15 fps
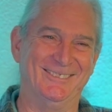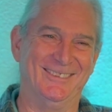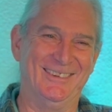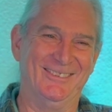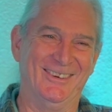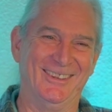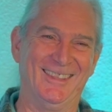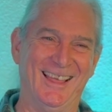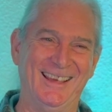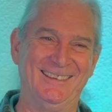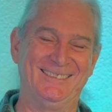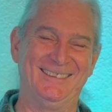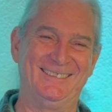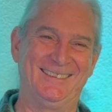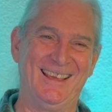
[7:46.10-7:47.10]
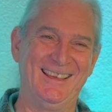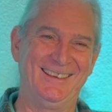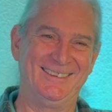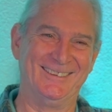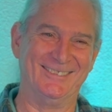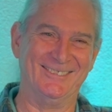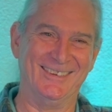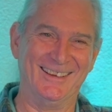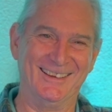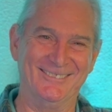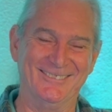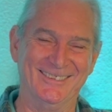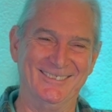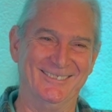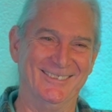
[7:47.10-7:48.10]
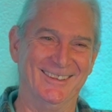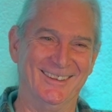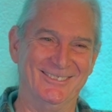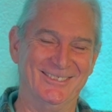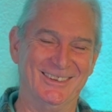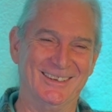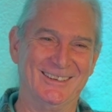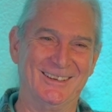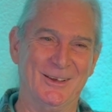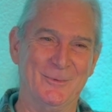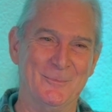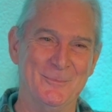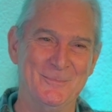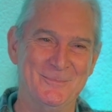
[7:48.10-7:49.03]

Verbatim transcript: we would like to thank you, man. We would love you to come.